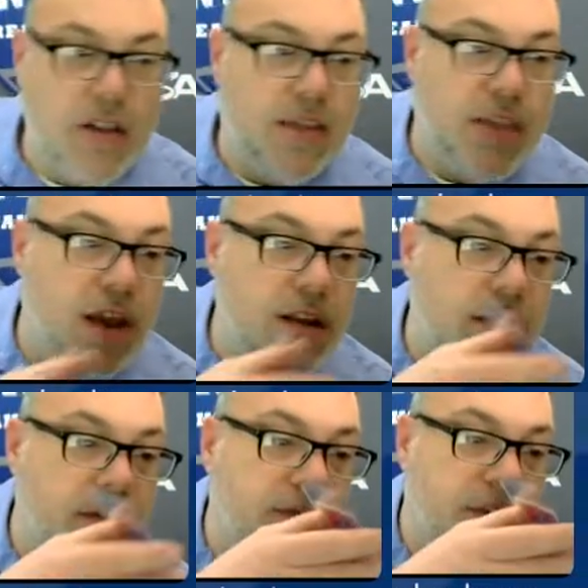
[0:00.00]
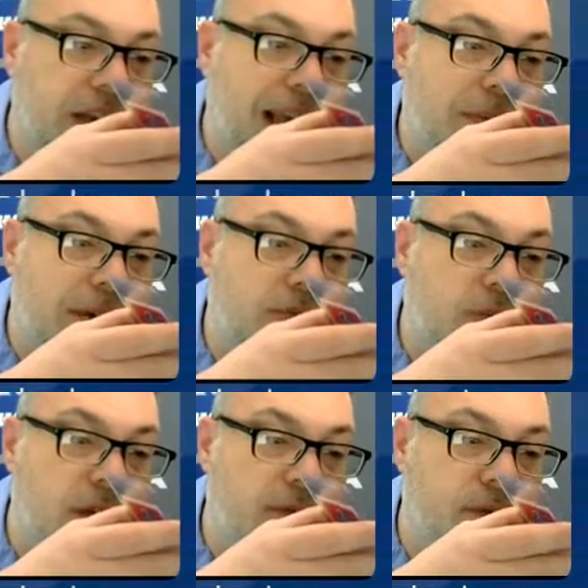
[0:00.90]
Chocolate Thunder for
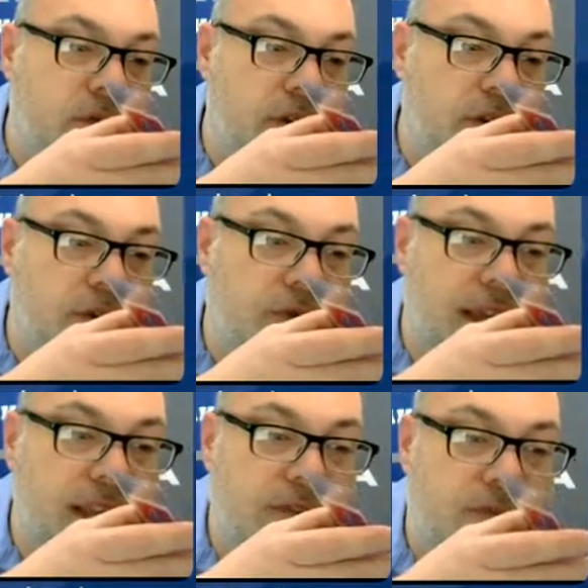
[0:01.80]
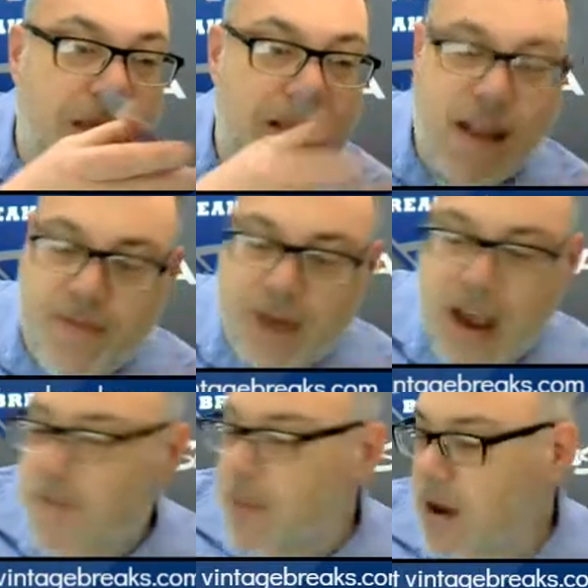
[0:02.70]
Jamie at 24. Don't forget to spend
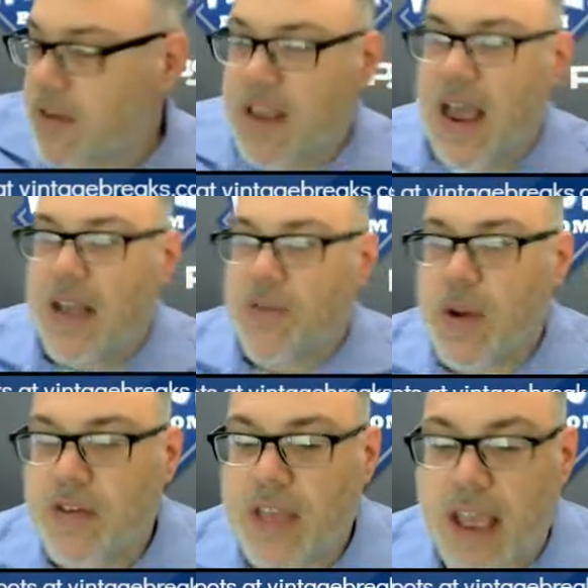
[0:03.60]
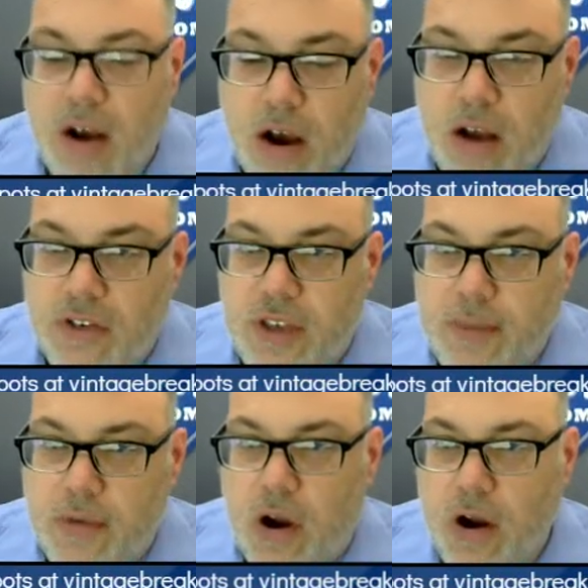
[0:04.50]
that $5, guys. Winner take
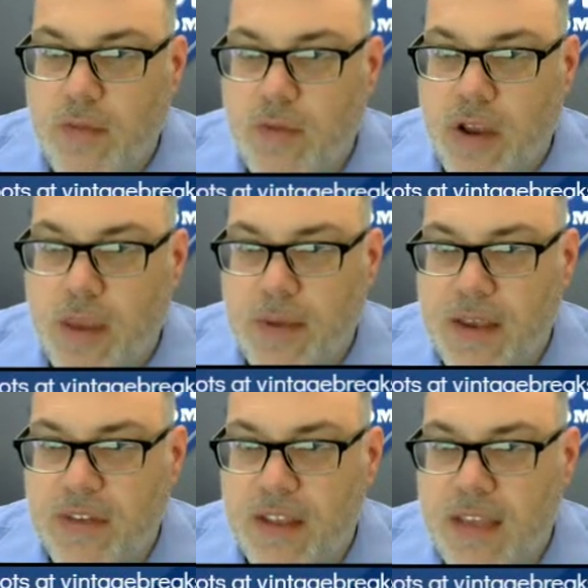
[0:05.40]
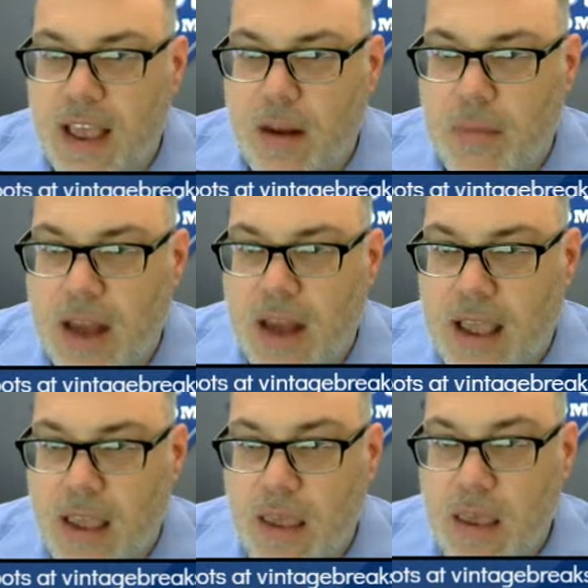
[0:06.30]
all. James Harden rookie, PSA 10,
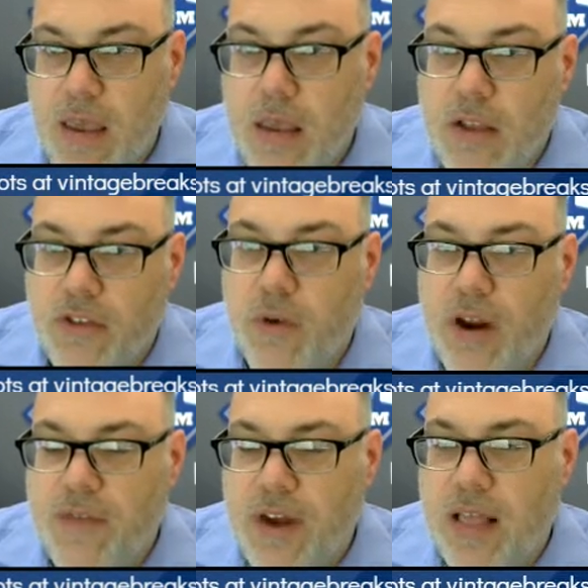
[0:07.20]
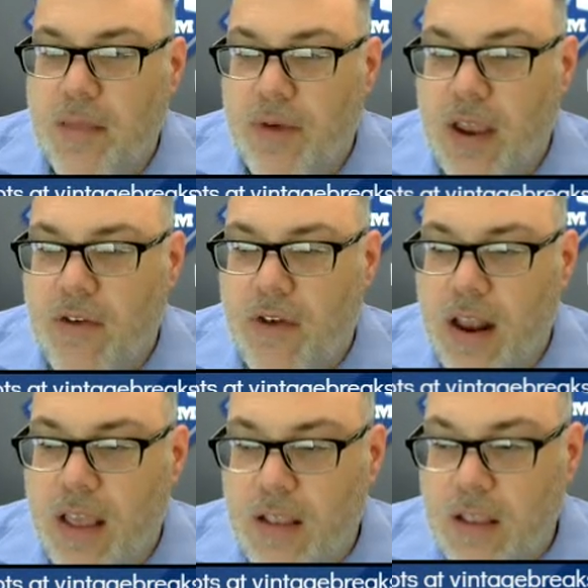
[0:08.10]
upper deck. $25
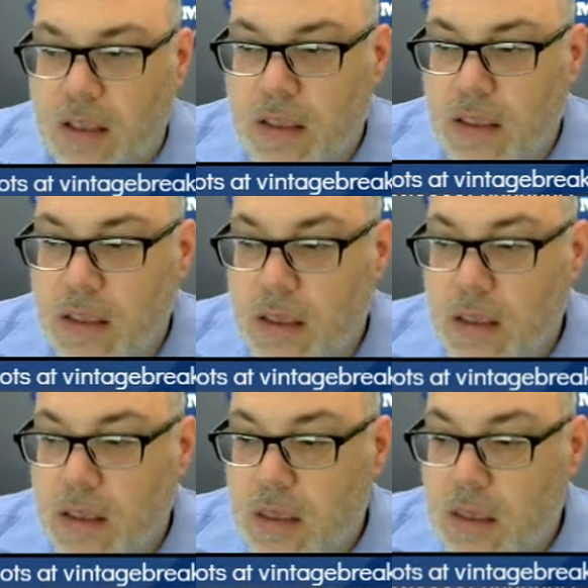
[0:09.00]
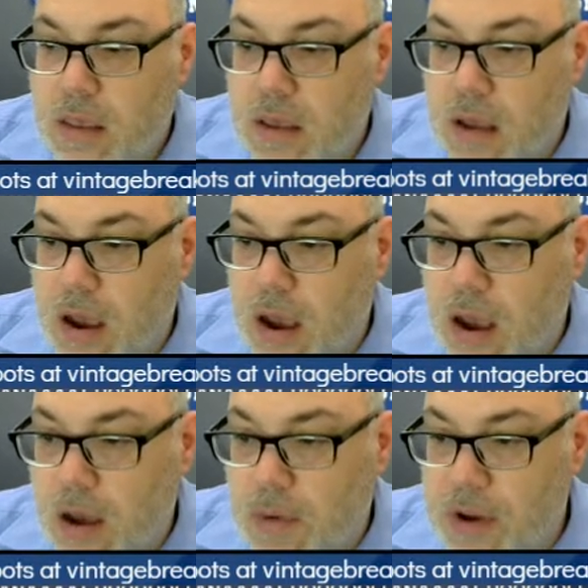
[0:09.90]
break credit.
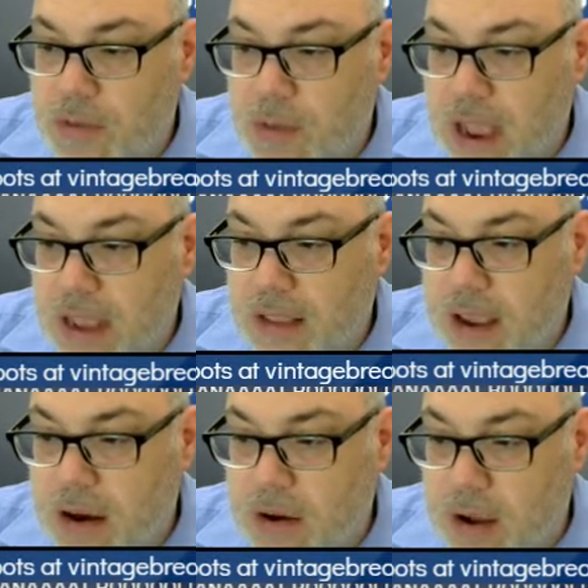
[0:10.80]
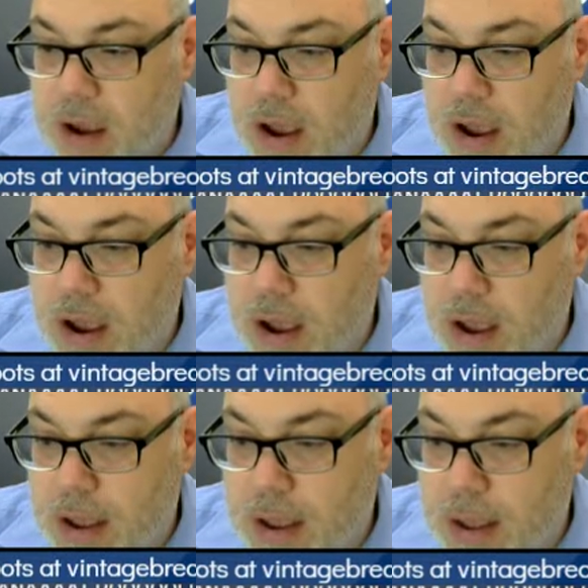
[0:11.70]
What else we got there?
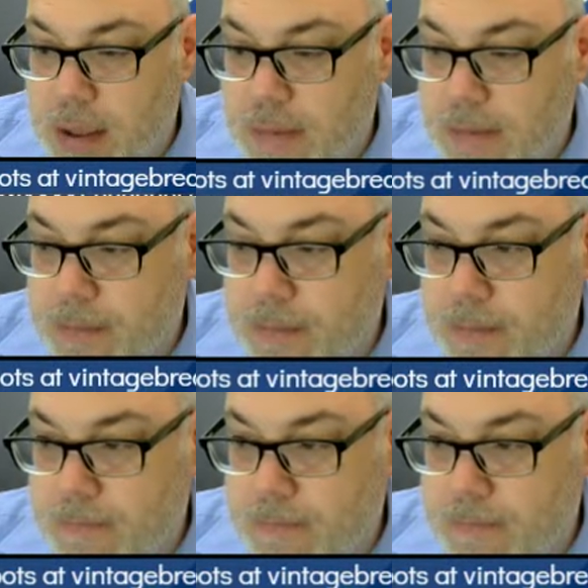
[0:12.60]
A